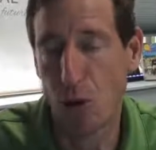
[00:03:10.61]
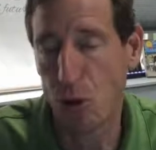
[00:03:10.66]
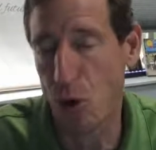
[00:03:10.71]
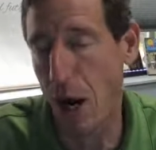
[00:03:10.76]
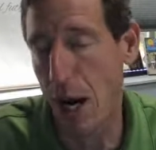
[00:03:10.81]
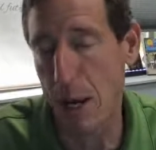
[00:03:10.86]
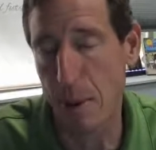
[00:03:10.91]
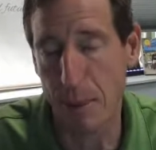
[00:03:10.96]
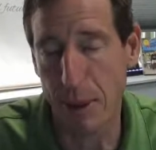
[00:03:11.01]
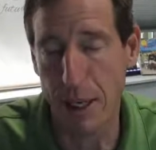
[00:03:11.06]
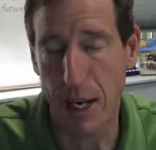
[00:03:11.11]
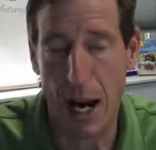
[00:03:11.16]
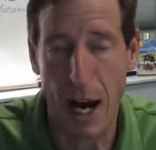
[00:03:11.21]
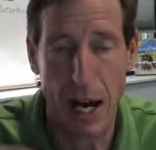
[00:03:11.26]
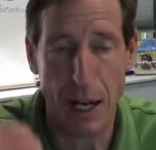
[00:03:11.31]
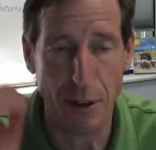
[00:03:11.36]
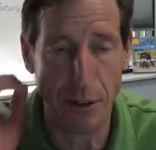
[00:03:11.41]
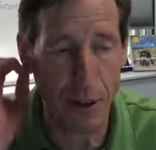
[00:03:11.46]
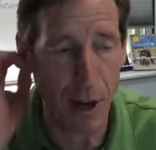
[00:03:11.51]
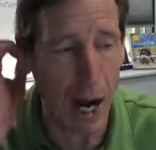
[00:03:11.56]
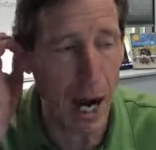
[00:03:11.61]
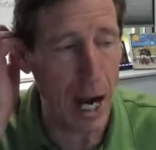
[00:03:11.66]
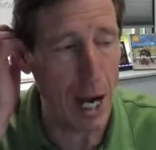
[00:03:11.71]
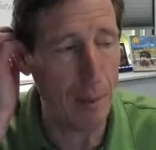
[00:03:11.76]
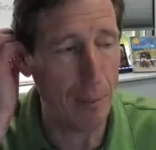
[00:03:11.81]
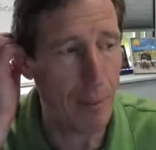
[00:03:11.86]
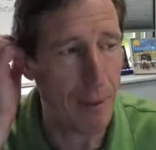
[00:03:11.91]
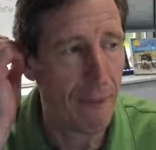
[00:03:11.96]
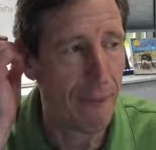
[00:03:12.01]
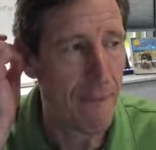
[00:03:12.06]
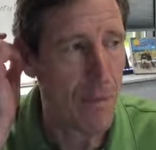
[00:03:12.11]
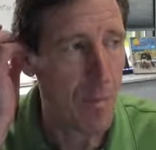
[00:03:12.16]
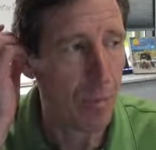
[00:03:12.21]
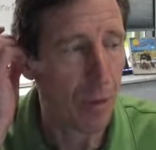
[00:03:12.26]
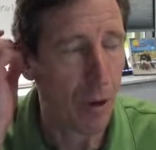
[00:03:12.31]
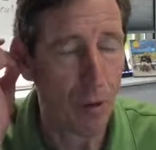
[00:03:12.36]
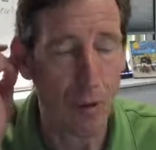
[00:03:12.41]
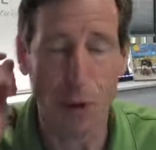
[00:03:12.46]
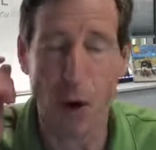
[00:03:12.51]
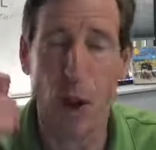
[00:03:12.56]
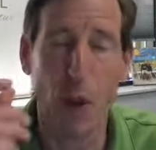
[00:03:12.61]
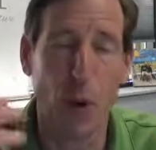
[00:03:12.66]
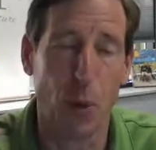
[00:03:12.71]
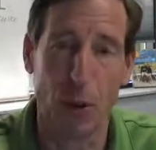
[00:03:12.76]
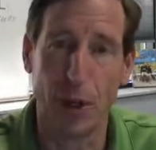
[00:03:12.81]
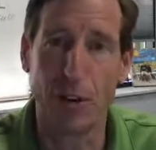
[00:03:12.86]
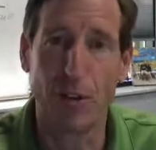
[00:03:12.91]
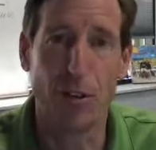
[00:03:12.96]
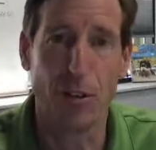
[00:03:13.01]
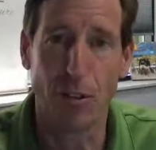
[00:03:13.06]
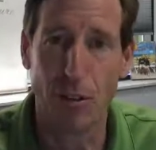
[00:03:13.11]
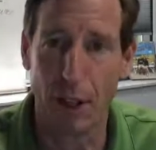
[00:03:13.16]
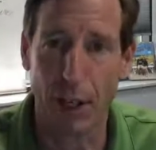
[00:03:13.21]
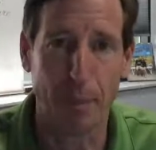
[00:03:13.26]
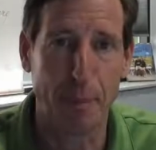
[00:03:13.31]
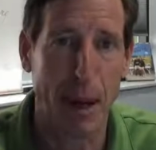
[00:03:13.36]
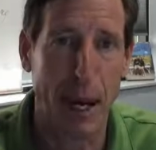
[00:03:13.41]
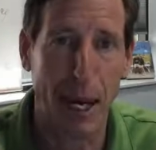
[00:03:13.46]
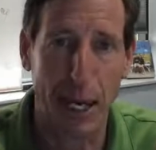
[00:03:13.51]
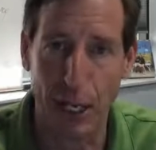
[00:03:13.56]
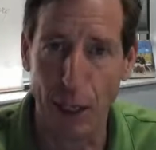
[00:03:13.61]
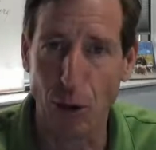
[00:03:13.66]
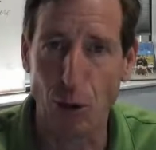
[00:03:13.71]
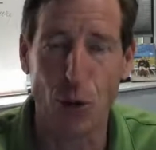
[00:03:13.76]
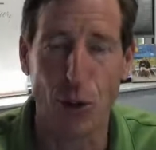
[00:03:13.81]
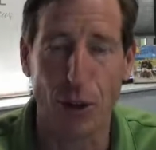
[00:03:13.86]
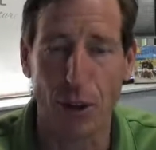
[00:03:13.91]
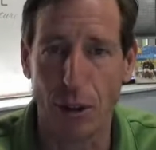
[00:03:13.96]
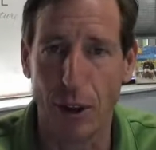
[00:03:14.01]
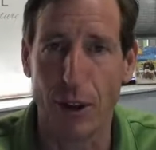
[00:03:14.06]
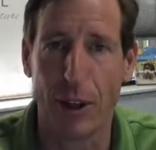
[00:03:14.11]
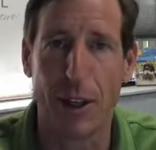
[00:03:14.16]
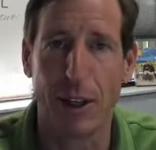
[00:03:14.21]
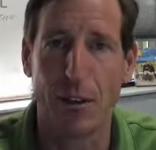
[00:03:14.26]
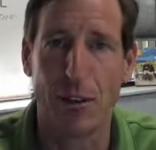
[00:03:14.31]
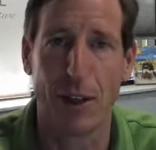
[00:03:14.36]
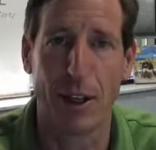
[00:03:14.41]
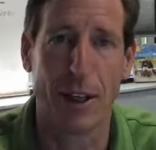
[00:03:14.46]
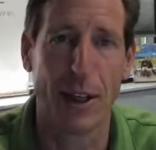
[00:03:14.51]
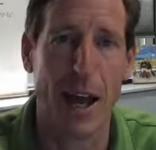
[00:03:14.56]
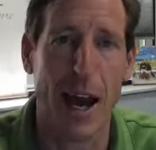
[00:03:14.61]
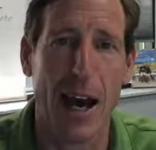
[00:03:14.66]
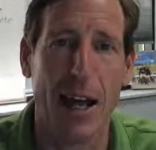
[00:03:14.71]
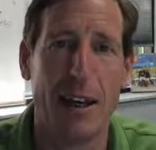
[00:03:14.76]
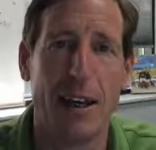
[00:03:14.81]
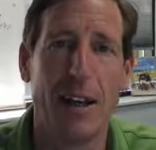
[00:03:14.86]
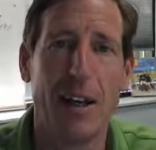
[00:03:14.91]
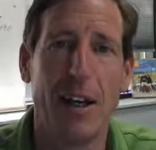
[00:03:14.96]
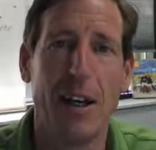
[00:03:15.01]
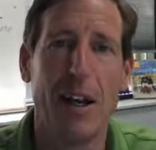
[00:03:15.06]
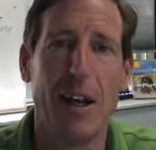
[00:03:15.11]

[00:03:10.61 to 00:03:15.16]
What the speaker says: Try to be on time for other reasons like paying interest and things like that.